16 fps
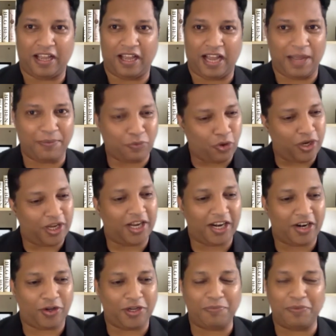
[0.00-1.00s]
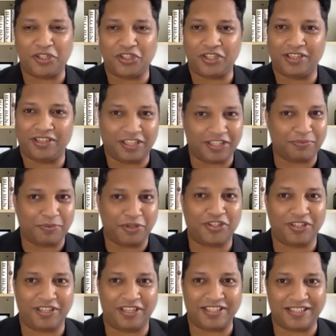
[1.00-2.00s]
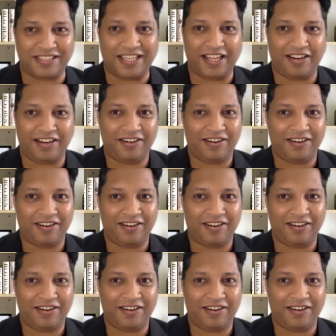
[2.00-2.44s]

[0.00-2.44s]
I'm going ahead on a mission. This mission is there,